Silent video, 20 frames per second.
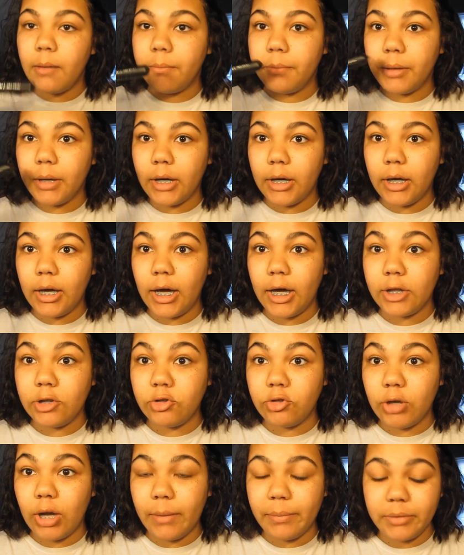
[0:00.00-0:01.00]
but I
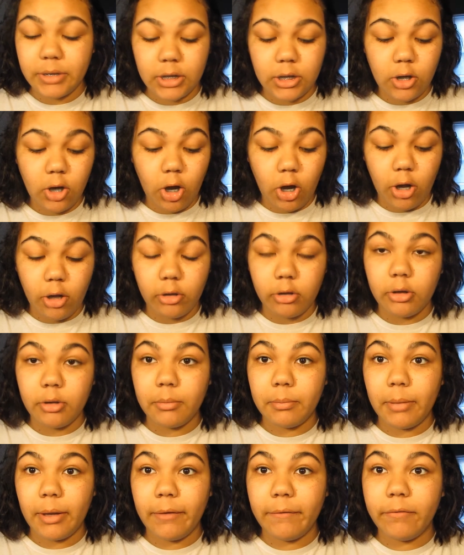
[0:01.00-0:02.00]
dropped it on
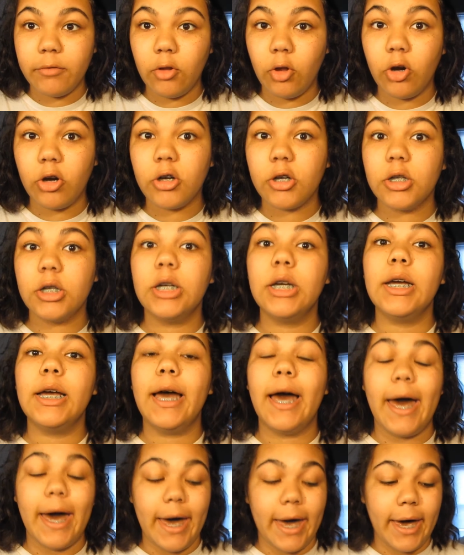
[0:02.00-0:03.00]
my floor
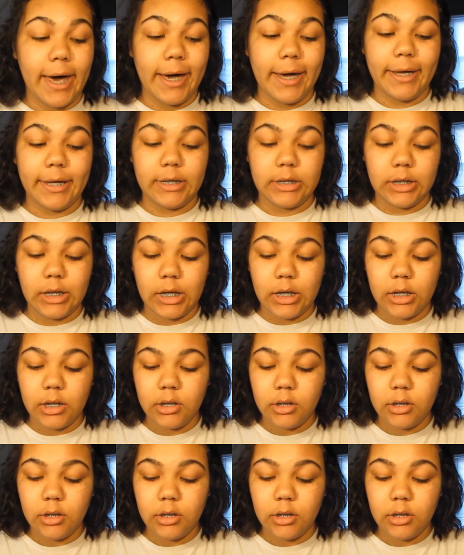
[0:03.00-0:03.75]
and